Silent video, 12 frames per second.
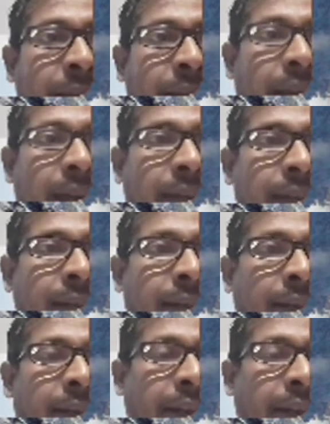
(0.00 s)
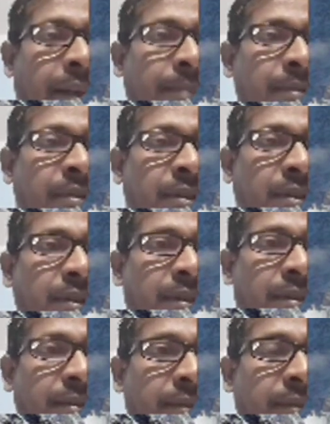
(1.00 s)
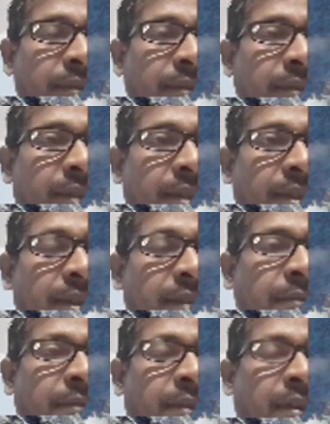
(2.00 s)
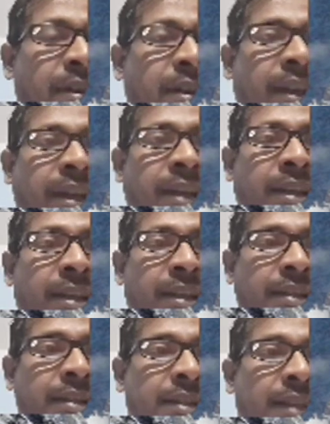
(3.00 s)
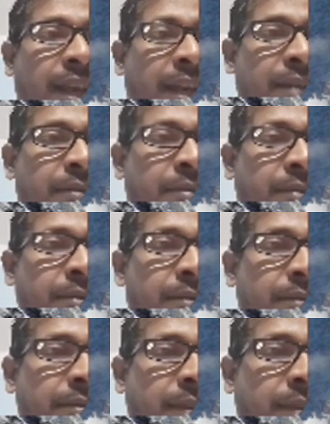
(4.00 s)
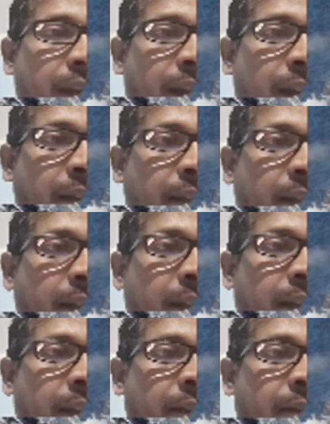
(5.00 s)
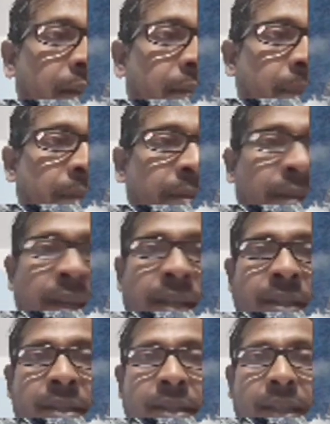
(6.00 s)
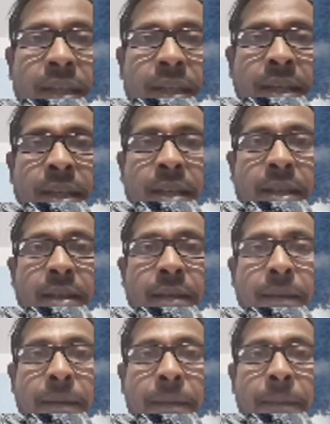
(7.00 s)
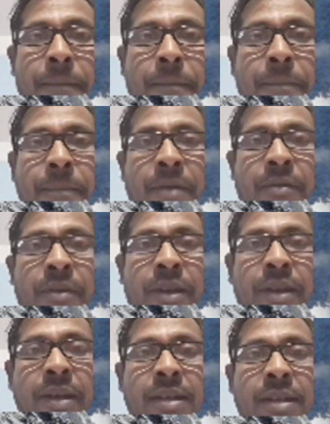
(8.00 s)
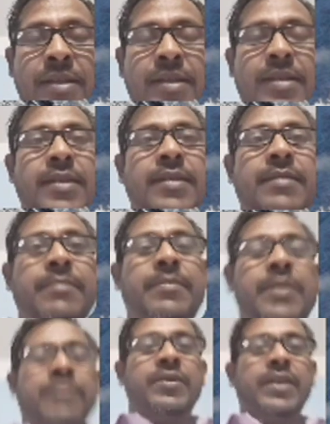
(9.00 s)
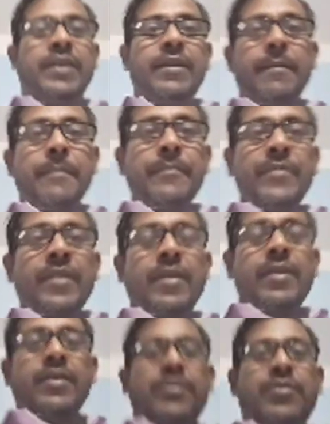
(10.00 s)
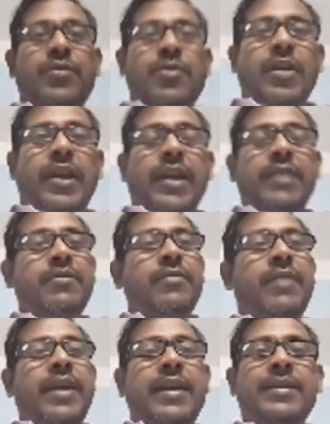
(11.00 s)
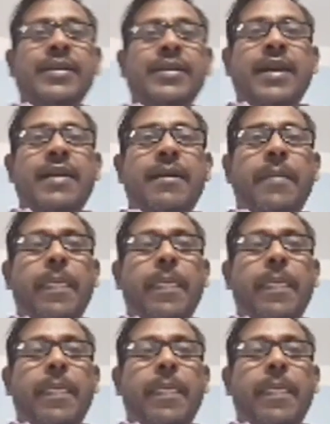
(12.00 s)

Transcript: Other nicknames for it is K2 are the king of mountains in the Mountaineers Mountain. So K2 has the